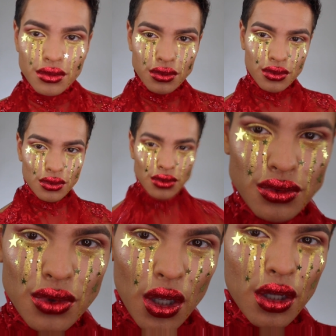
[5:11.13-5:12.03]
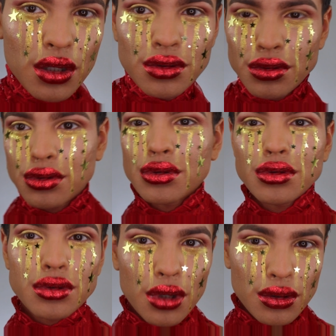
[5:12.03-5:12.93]
the bigger stars first
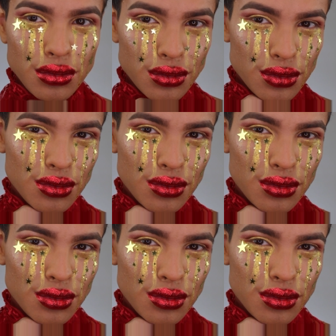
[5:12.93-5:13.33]
and then work